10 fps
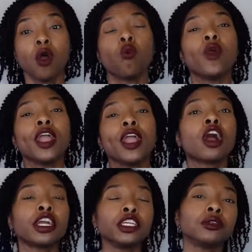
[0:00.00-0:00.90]

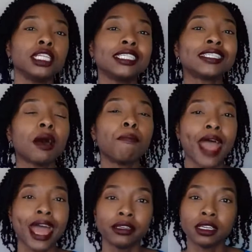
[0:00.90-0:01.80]
Where are your leads
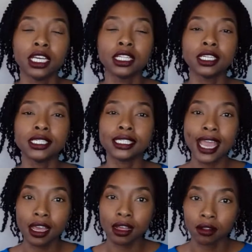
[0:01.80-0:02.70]
abandoning the
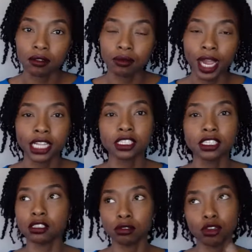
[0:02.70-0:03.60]
sale, right?
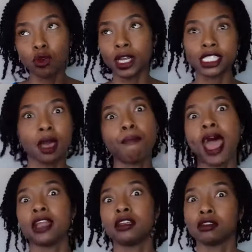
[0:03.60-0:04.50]
This is known as
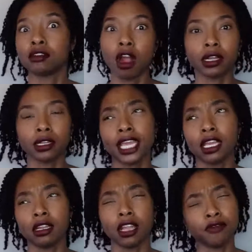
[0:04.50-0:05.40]
abandoned cart, like
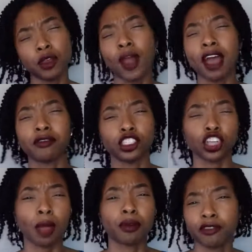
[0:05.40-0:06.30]
if you have a
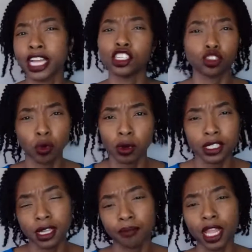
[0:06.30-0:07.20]
Shopify store
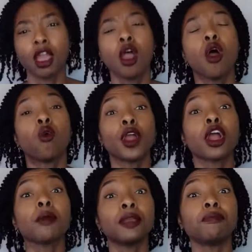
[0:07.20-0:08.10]
or something.
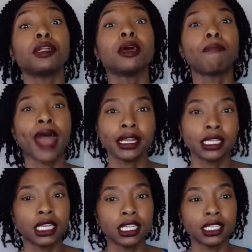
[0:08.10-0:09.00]
Where are people
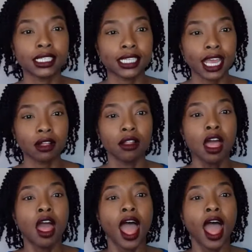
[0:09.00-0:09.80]
abandoning the sale?